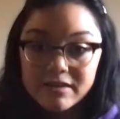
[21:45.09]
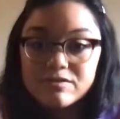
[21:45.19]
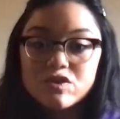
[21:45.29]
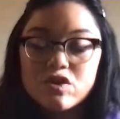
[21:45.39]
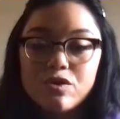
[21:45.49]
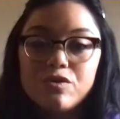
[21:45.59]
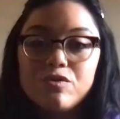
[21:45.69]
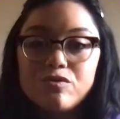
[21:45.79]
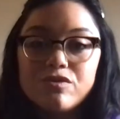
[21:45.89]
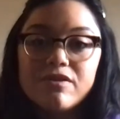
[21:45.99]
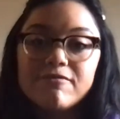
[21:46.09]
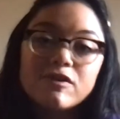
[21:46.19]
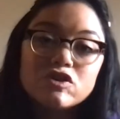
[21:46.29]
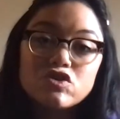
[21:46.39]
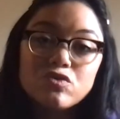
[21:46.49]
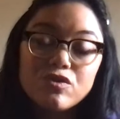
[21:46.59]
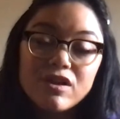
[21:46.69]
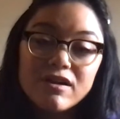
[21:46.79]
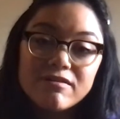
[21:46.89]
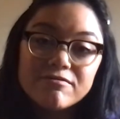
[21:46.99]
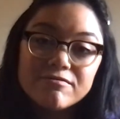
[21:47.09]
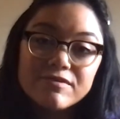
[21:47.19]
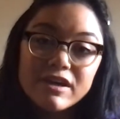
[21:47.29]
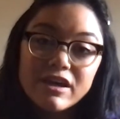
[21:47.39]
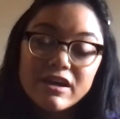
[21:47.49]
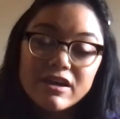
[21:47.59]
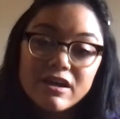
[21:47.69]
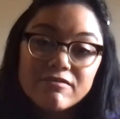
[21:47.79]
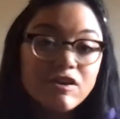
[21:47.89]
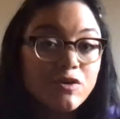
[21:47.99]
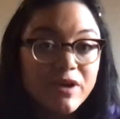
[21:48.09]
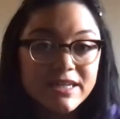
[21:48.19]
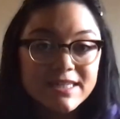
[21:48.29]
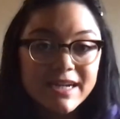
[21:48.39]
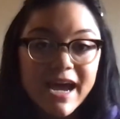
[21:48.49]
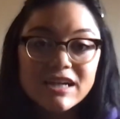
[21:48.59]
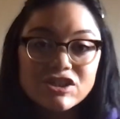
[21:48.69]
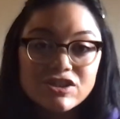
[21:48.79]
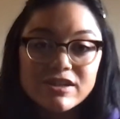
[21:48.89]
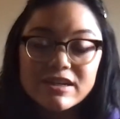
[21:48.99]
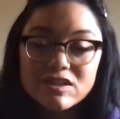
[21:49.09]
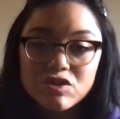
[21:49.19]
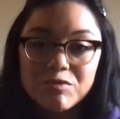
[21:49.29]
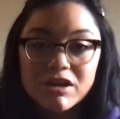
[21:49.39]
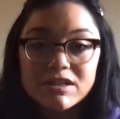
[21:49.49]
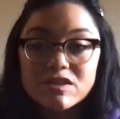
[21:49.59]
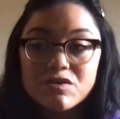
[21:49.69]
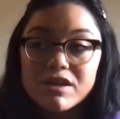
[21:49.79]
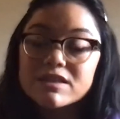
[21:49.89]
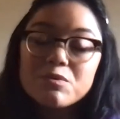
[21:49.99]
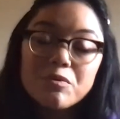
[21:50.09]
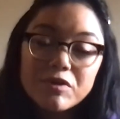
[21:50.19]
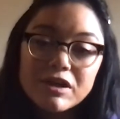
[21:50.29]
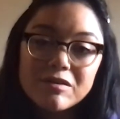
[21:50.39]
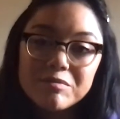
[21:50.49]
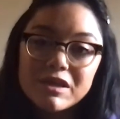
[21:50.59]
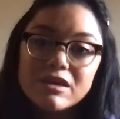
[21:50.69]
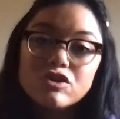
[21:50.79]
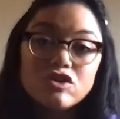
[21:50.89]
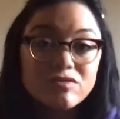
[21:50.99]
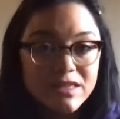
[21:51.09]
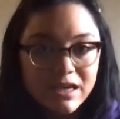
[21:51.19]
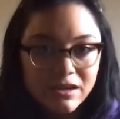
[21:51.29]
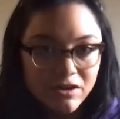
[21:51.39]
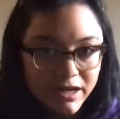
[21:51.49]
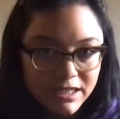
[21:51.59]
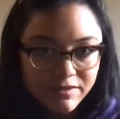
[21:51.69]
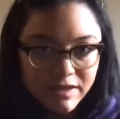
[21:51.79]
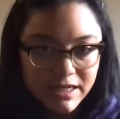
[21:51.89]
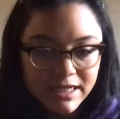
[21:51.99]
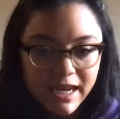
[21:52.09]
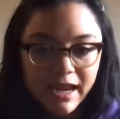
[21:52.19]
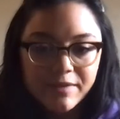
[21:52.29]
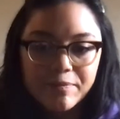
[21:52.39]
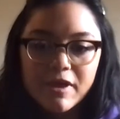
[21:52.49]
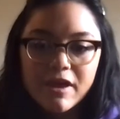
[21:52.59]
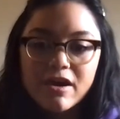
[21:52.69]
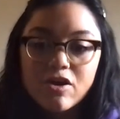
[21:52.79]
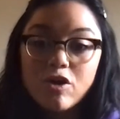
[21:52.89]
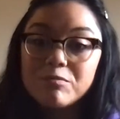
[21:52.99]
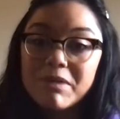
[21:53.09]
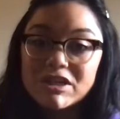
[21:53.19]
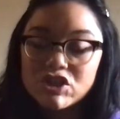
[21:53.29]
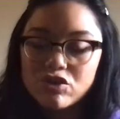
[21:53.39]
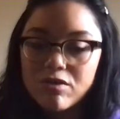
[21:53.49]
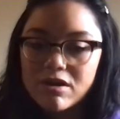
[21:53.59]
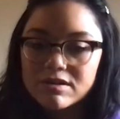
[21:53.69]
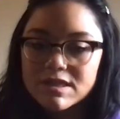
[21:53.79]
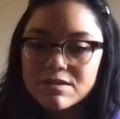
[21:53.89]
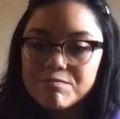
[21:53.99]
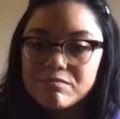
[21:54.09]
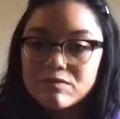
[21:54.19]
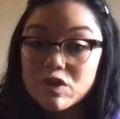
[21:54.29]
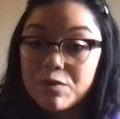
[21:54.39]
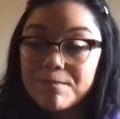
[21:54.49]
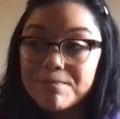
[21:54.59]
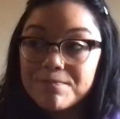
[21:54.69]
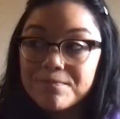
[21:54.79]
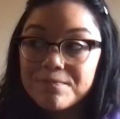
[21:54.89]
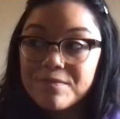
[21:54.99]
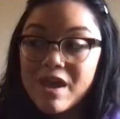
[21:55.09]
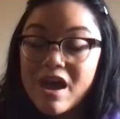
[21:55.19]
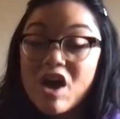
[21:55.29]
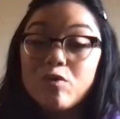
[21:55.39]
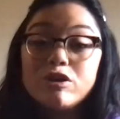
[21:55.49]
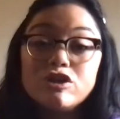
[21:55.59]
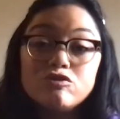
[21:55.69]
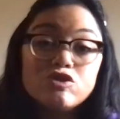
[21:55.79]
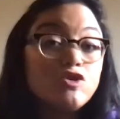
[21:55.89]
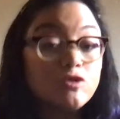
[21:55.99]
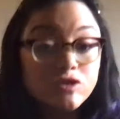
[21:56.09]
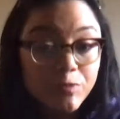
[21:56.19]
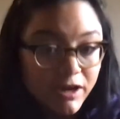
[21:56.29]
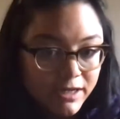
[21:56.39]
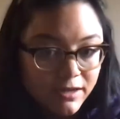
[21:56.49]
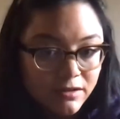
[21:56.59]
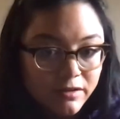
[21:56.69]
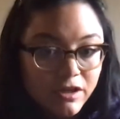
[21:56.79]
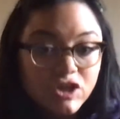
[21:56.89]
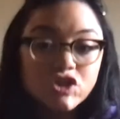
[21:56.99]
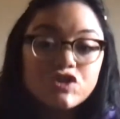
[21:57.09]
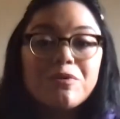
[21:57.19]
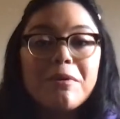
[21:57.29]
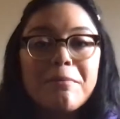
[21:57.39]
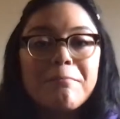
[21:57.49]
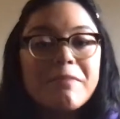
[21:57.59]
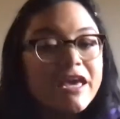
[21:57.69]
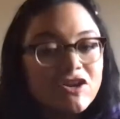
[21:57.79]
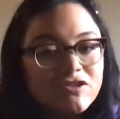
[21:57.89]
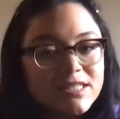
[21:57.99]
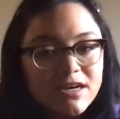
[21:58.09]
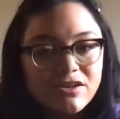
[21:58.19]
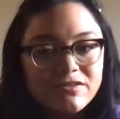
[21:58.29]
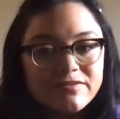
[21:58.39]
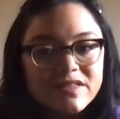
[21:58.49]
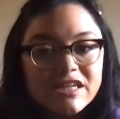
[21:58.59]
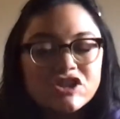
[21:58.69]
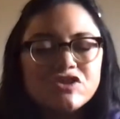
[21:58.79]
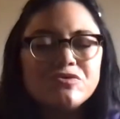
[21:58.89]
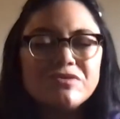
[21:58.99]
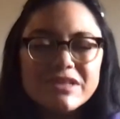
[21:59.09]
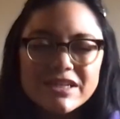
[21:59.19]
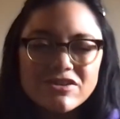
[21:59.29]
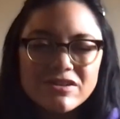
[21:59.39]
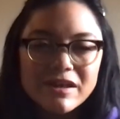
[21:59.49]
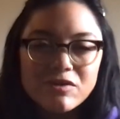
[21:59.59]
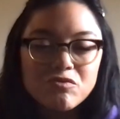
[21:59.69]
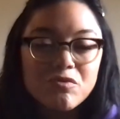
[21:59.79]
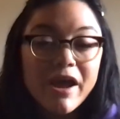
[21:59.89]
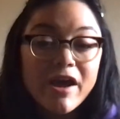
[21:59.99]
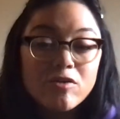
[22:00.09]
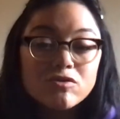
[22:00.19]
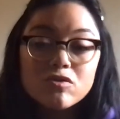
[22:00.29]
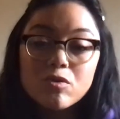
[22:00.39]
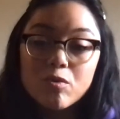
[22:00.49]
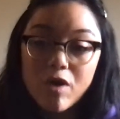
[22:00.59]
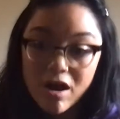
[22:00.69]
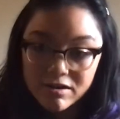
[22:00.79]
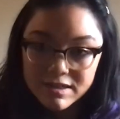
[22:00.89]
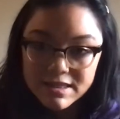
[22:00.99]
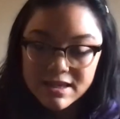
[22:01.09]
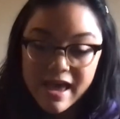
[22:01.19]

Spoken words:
So the first tool of you as an actor, it's your body. So that's what we're going to be using in our activity today, called Magic Rocks. So I want you to use your body to make yourselves into little and round rocks.